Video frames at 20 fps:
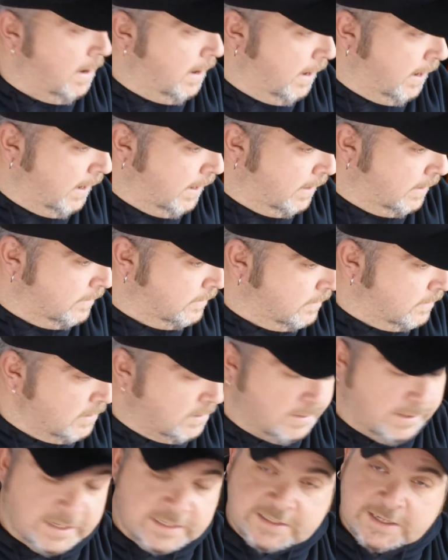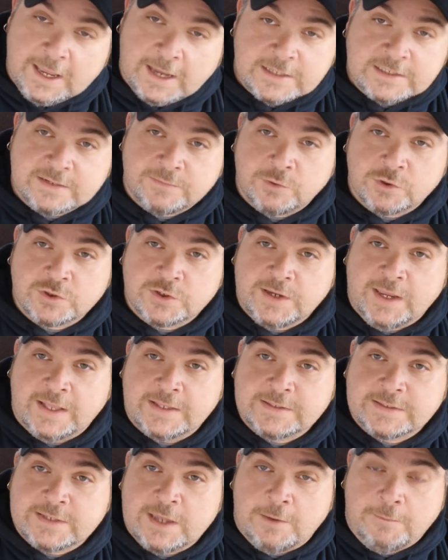And these customers are
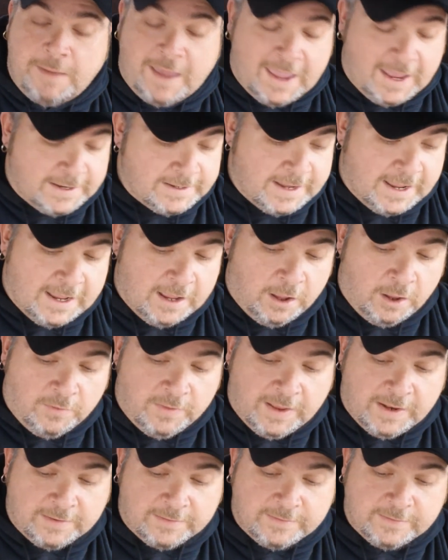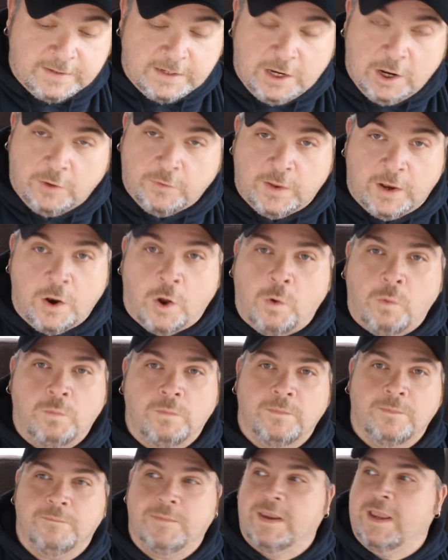getting so bad now that, you know, they don't,
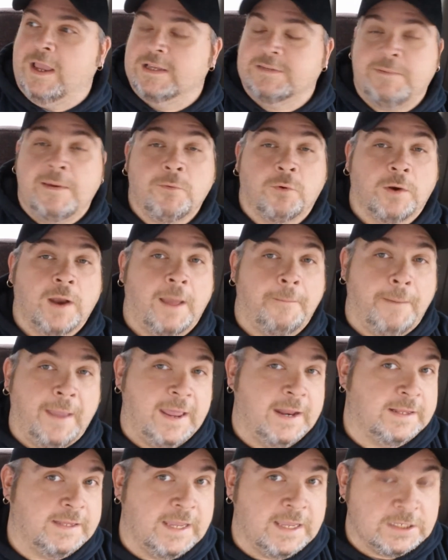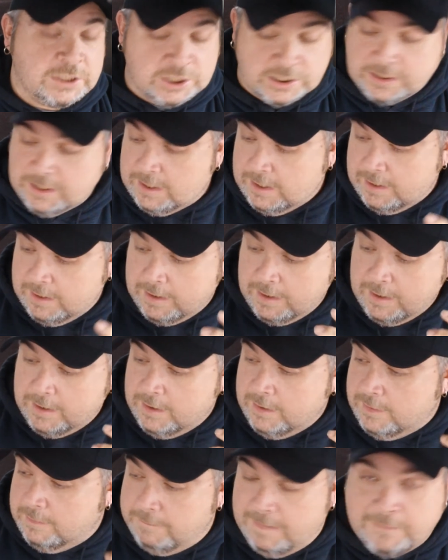because people are not paying attention.
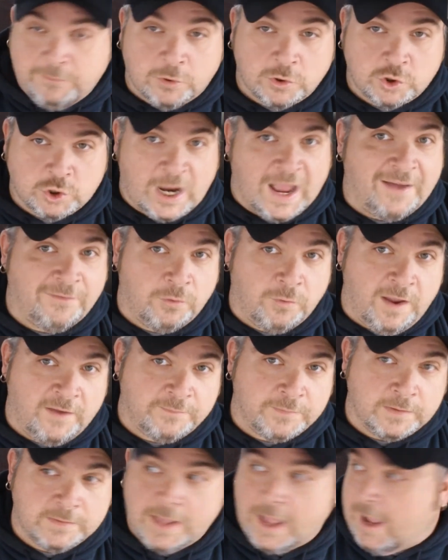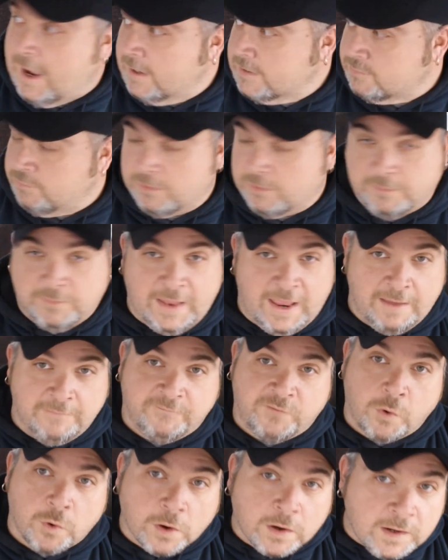People are driving away from the docks with damn
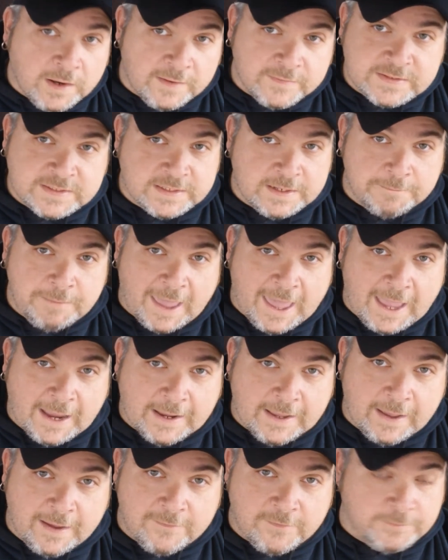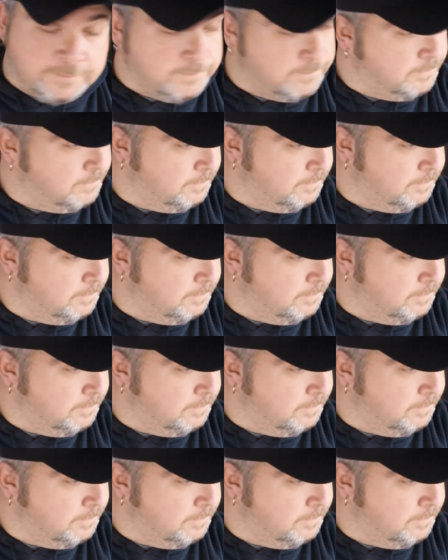forklifts in the back of them,